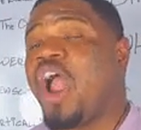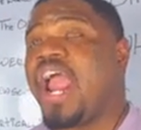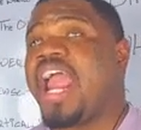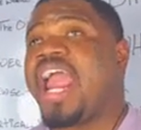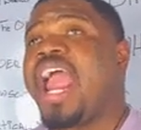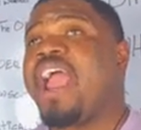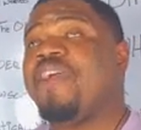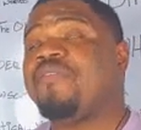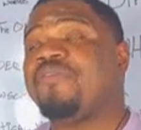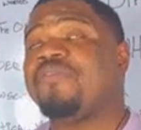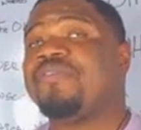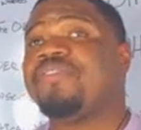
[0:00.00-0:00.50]

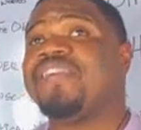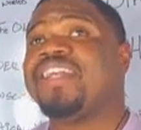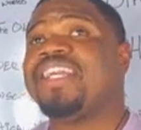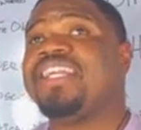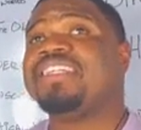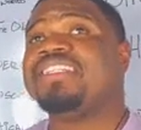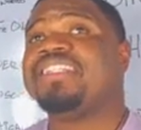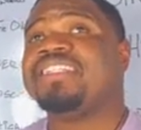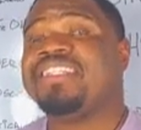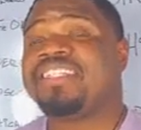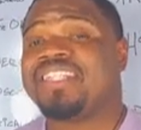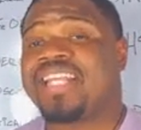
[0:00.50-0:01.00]
every
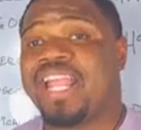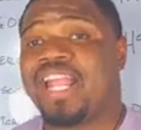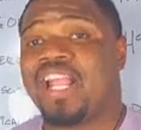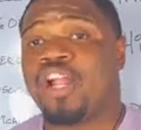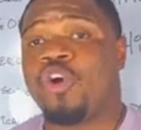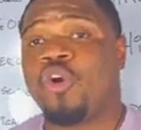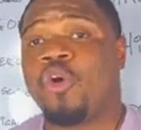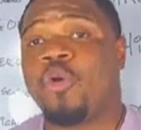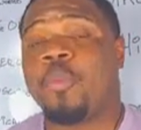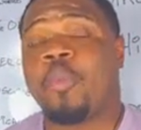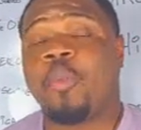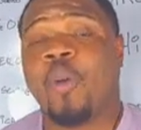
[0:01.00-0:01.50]

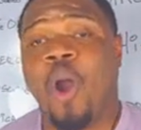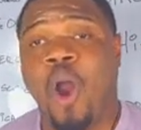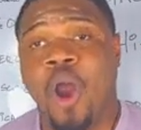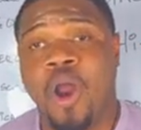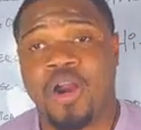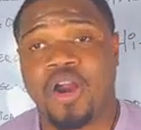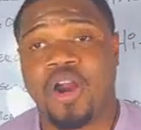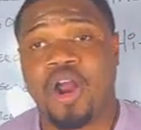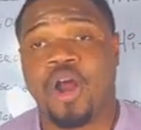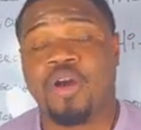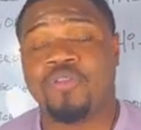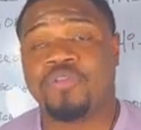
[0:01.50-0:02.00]
single
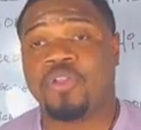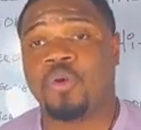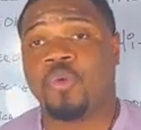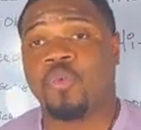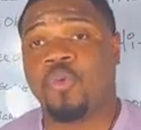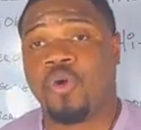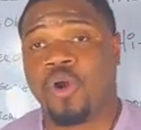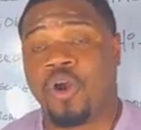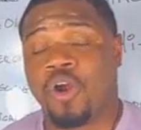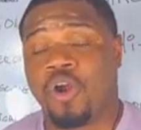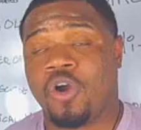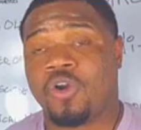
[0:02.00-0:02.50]
part of the
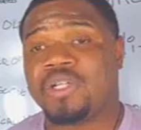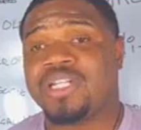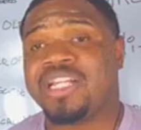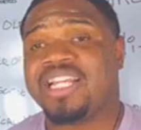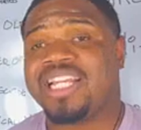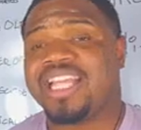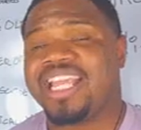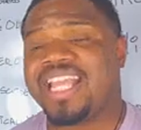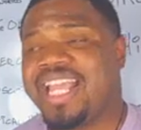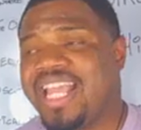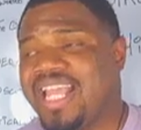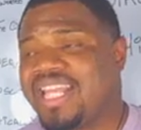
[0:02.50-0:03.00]
world
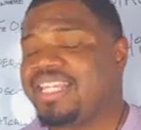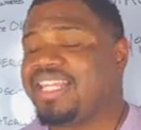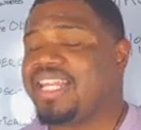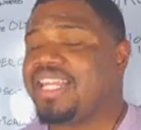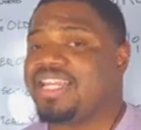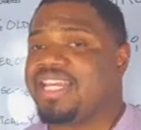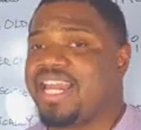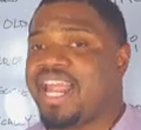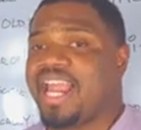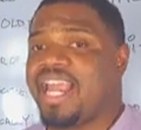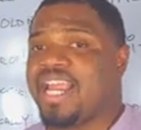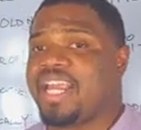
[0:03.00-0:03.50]
in the
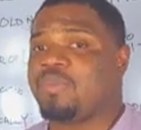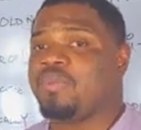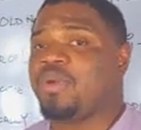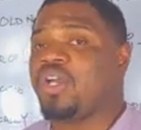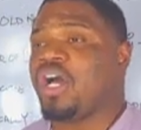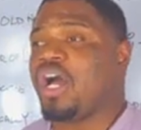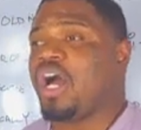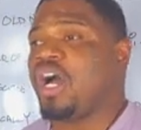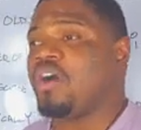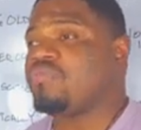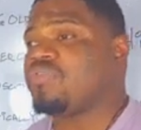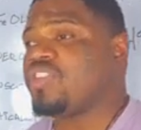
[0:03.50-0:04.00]
name
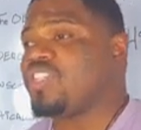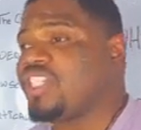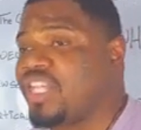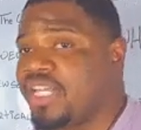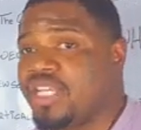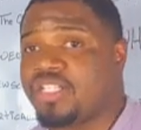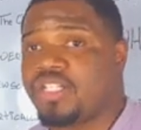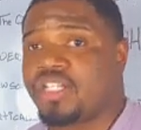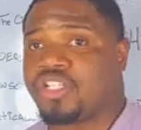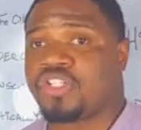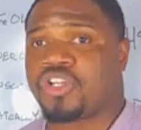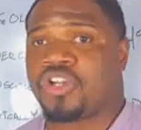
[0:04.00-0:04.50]
of
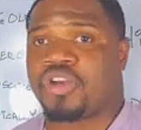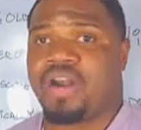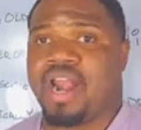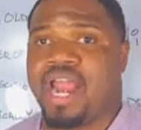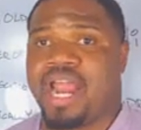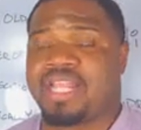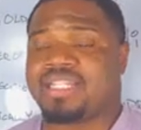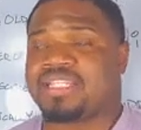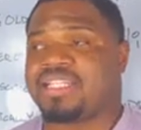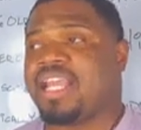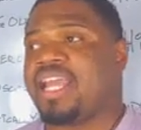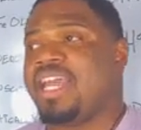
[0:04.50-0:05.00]
Jesus
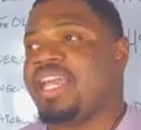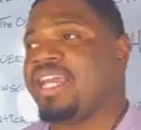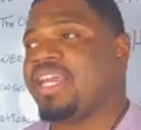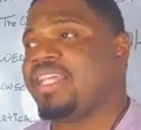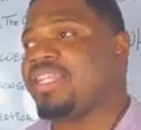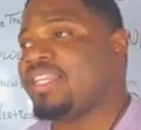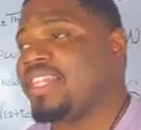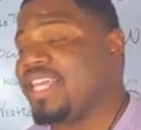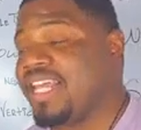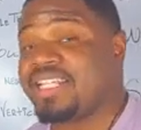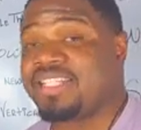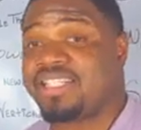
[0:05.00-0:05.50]
Christ.
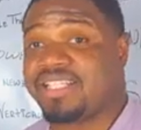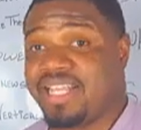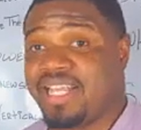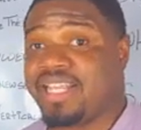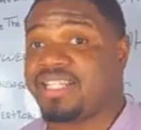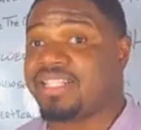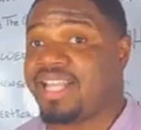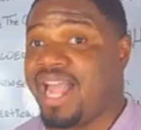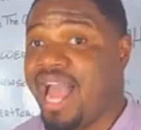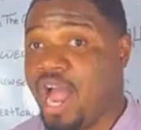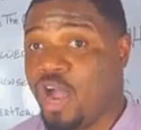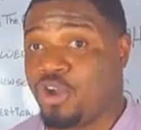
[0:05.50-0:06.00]
This
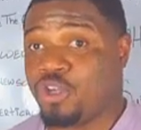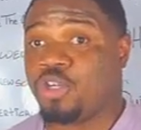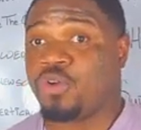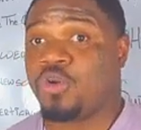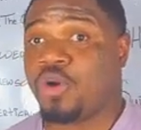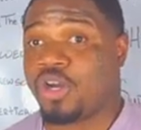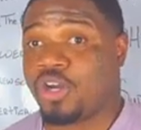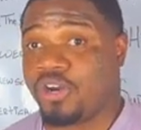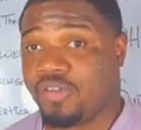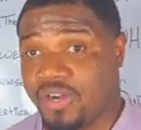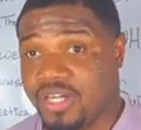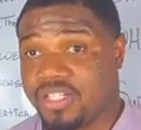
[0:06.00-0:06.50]
is how you
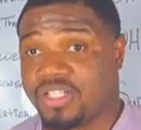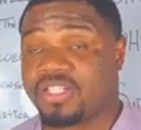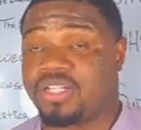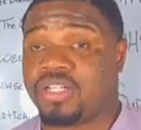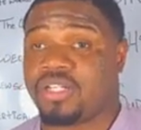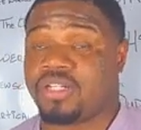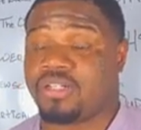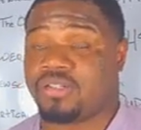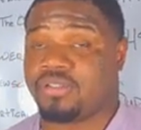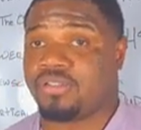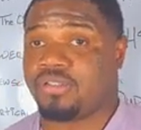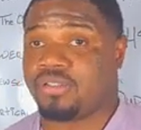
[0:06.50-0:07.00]
are
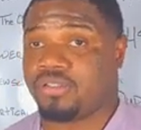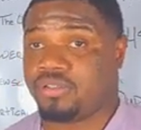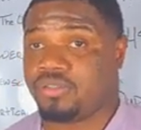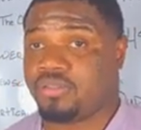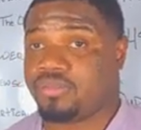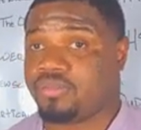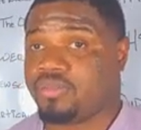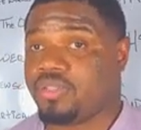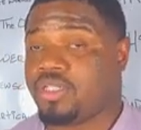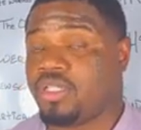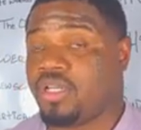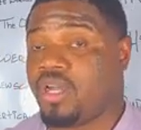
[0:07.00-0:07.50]
Christian.
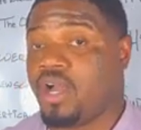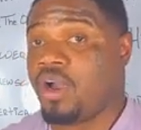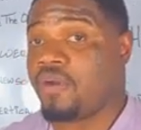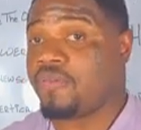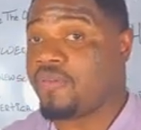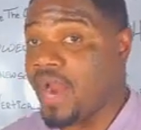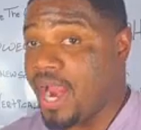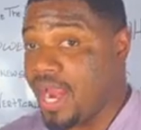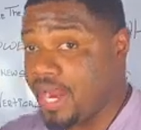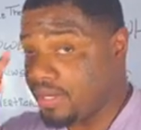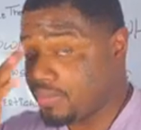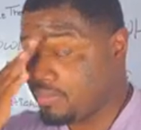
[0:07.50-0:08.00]
All
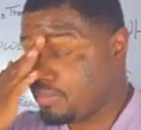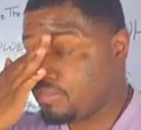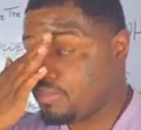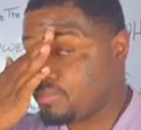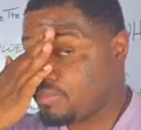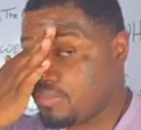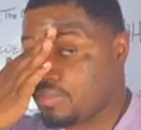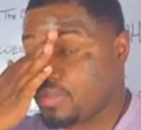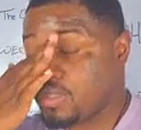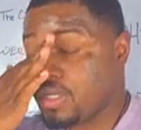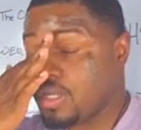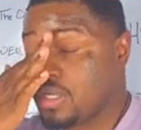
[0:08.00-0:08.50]
right?
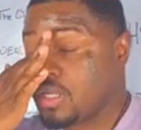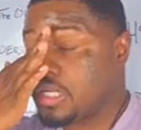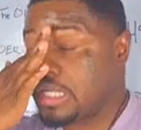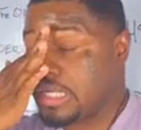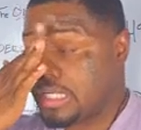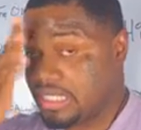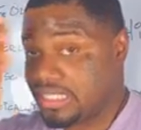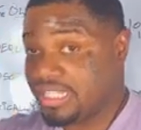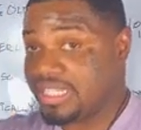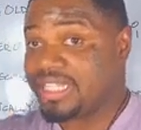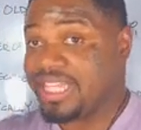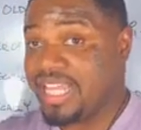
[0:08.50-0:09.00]

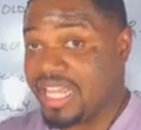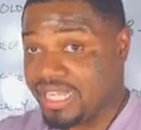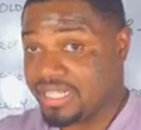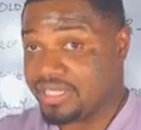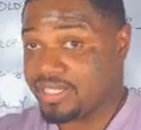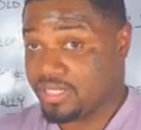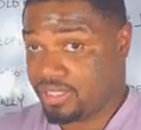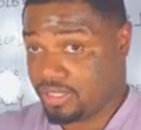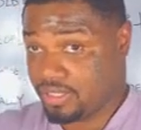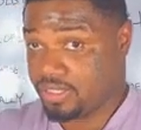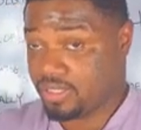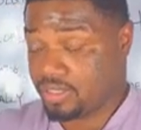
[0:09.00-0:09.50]

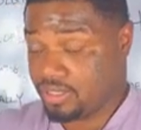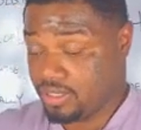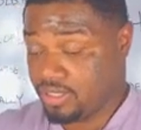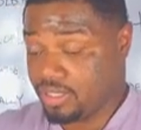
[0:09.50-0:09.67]
This